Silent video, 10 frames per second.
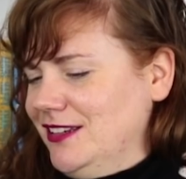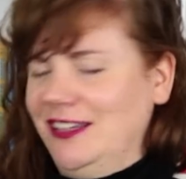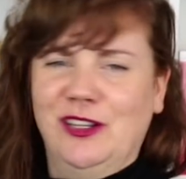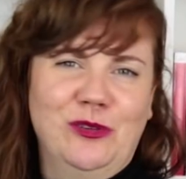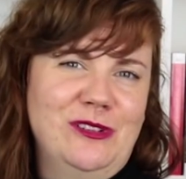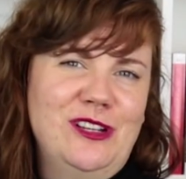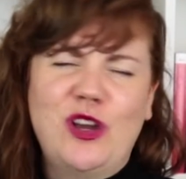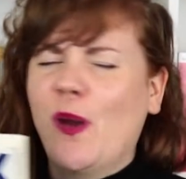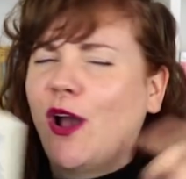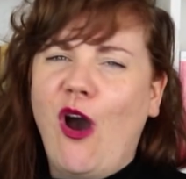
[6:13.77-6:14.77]
you know,
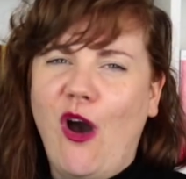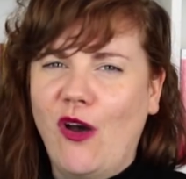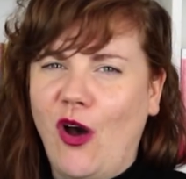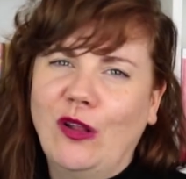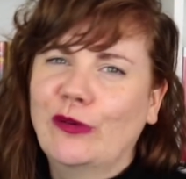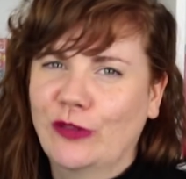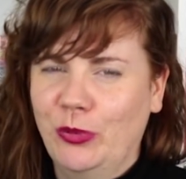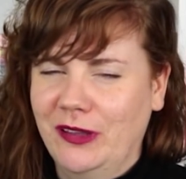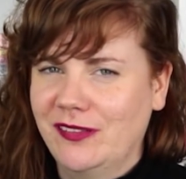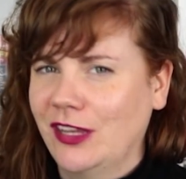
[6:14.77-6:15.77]
going all over the
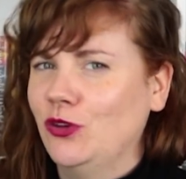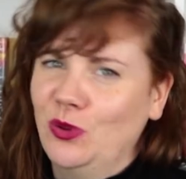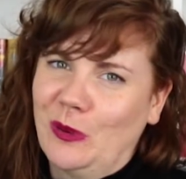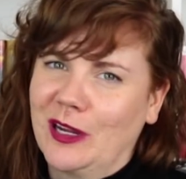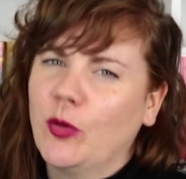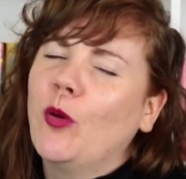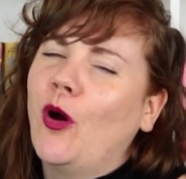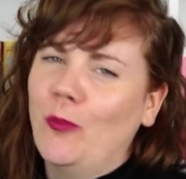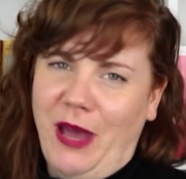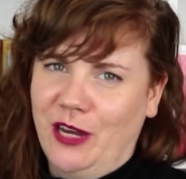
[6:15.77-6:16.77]
place in New York
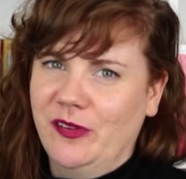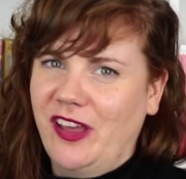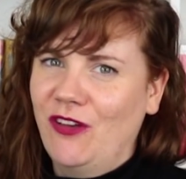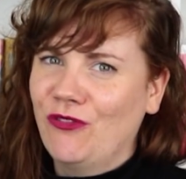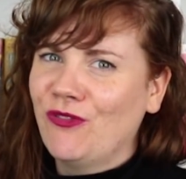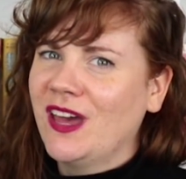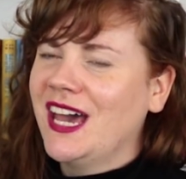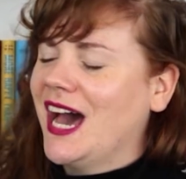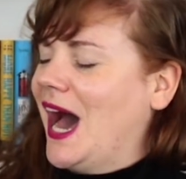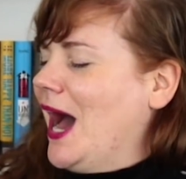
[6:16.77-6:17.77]
by herself.
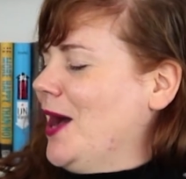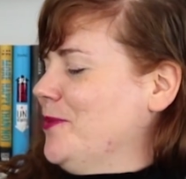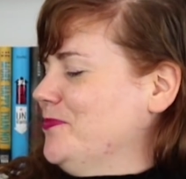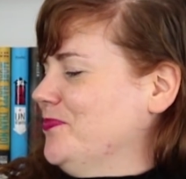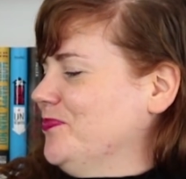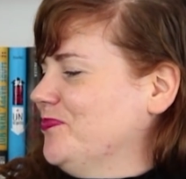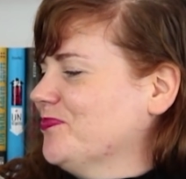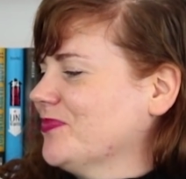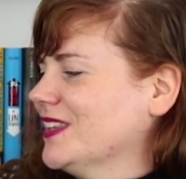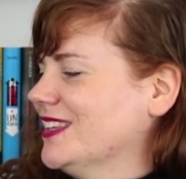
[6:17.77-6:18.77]

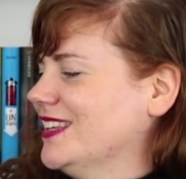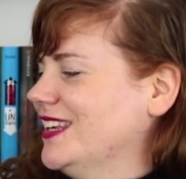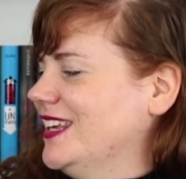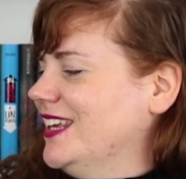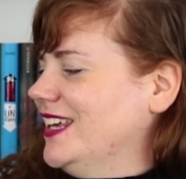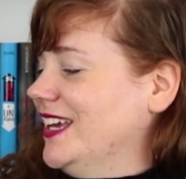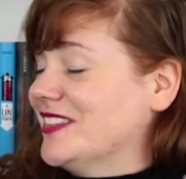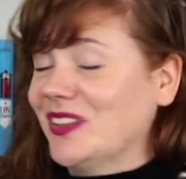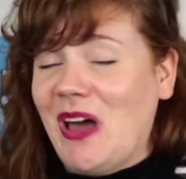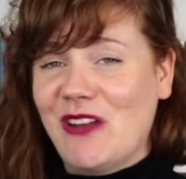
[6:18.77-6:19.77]

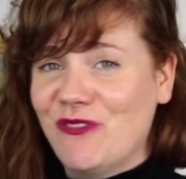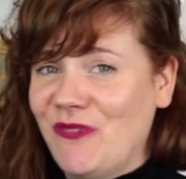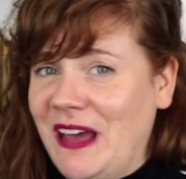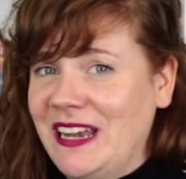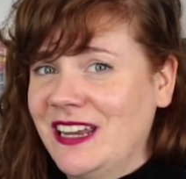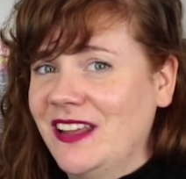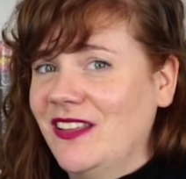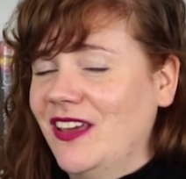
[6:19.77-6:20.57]
It's a lot of fun.